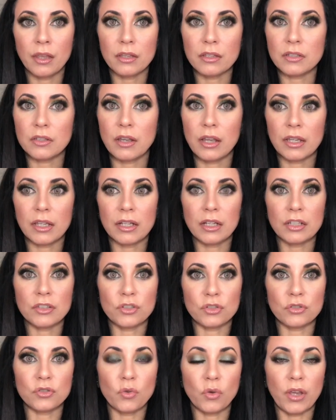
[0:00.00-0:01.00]
so I can't
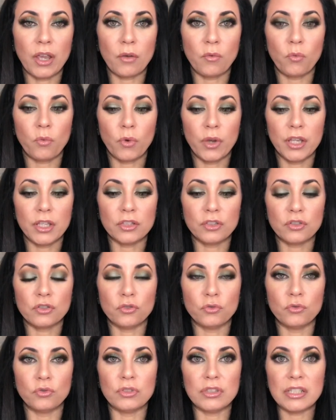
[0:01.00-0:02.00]
wait
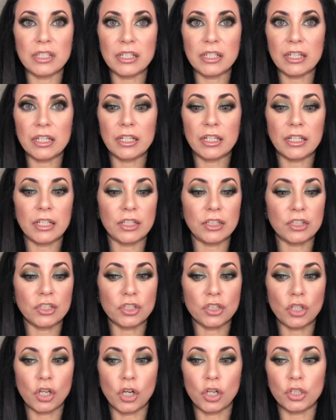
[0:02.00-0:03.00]
to dig in and
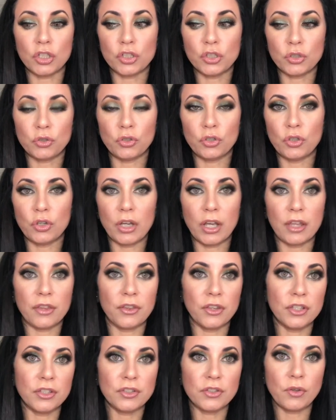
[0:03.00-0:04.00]
start showing you guys
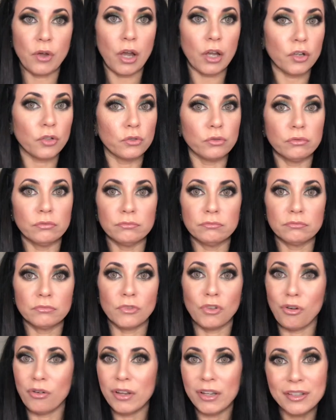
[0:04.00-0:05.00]
this so I could
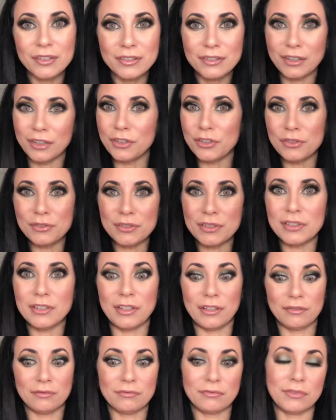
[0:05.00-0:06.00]
go ahead and start using
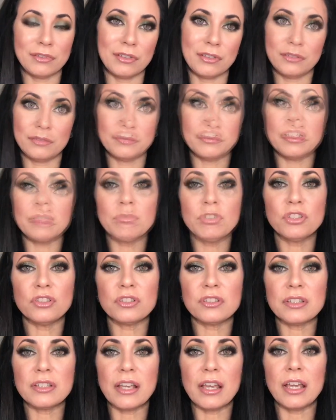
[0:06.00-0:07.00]
it. First, let me
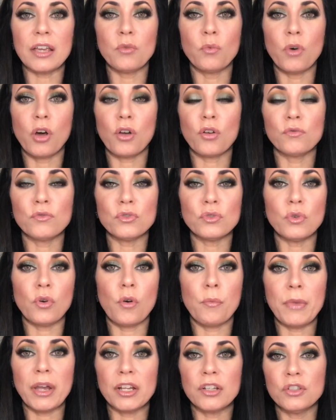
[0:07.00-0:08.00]
just say welcome to
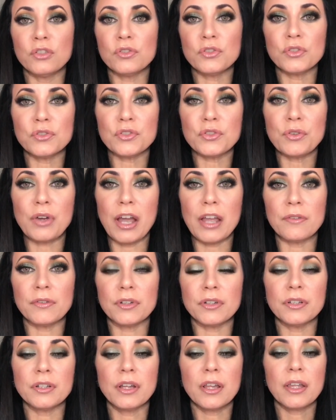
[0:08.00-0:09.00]
all my new
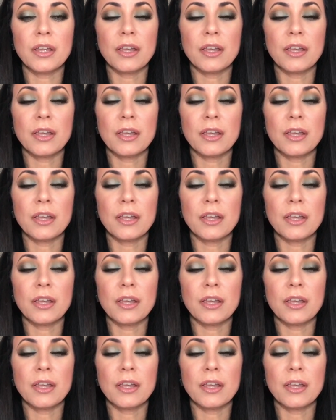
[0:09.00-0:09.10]
subscribers.